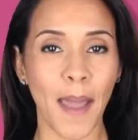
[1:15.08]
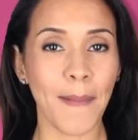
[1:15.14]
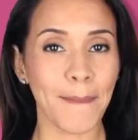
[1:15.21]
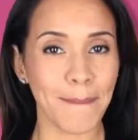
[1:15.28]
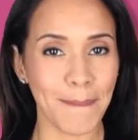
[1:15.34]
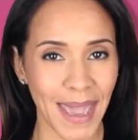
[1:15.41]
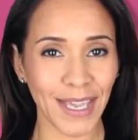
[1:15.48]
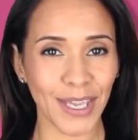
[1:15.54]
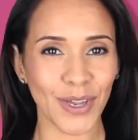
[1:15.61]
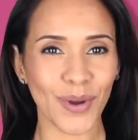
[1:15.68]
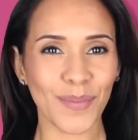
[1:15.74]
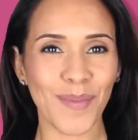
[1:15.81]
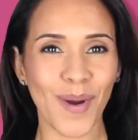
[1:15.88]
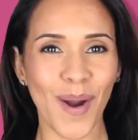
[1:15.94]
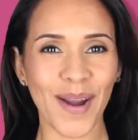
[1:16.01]
Make your
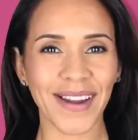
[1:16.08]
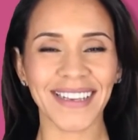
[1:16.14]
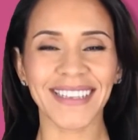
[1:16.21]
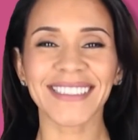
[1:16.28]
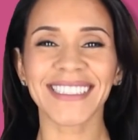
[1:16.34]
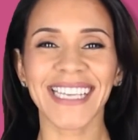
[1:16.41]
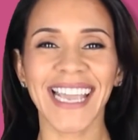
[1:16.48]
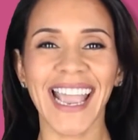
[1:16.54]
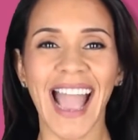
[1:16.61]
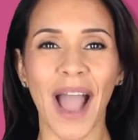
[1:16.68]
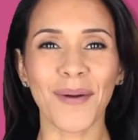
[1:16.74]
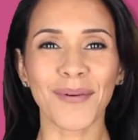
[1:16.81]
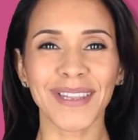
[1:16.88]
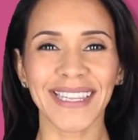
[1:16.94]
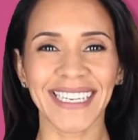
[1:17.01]
mark, take
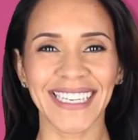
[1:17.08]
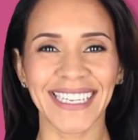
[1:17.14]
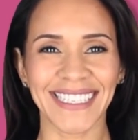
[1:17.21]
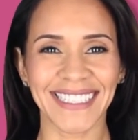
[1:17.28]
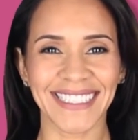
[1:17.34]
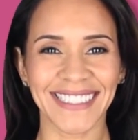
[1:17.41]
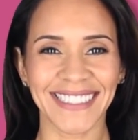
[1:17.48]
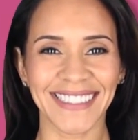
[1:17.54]
our lead.